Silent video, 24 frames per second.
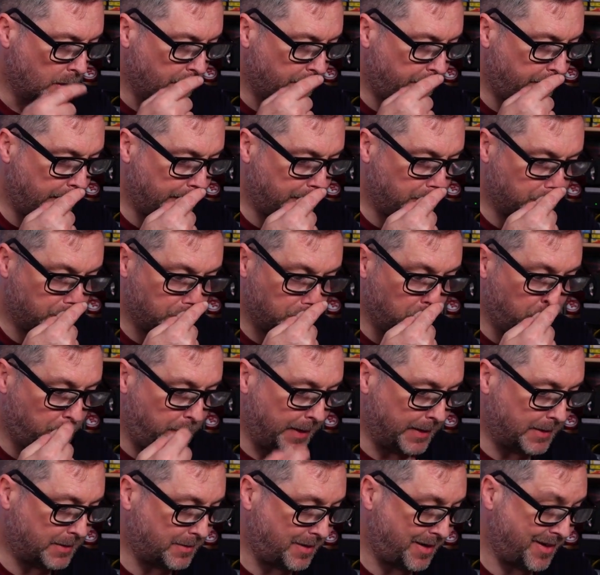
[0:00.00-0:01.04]

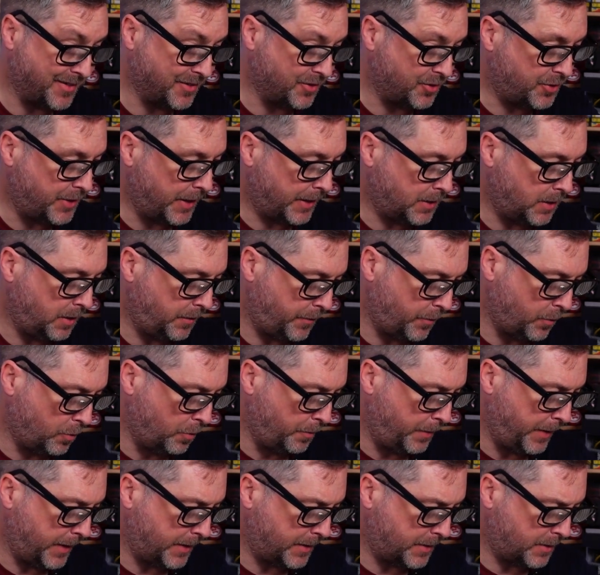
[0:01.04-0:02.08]
32-bit and
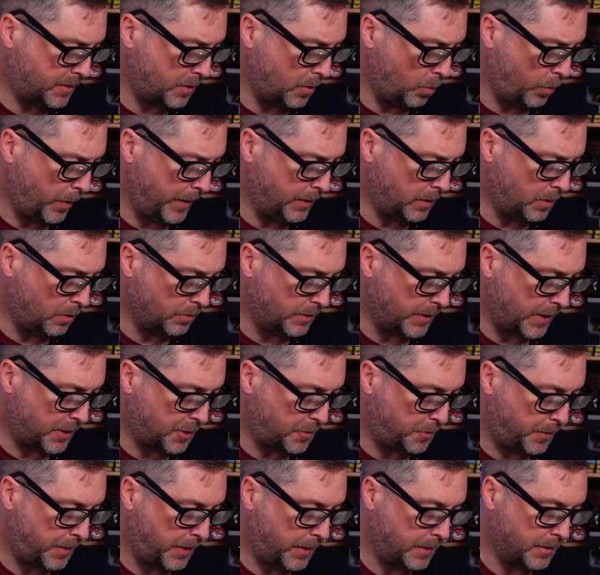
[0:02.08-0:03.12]
64-bit. Windows
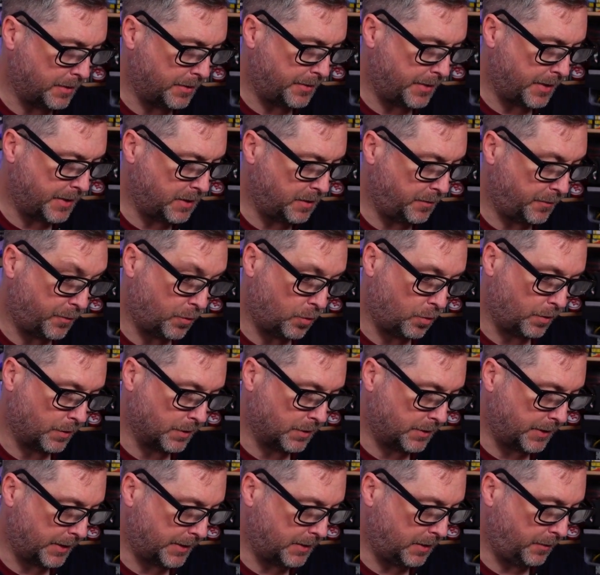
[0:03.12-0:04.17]
XP 34 and
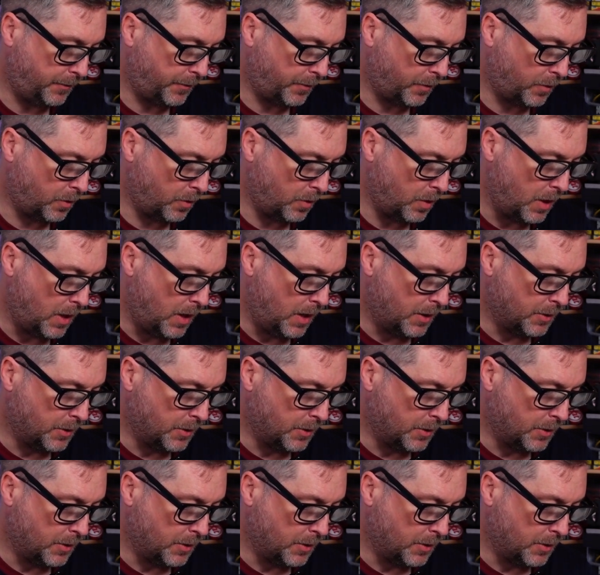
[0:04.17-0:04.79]
64.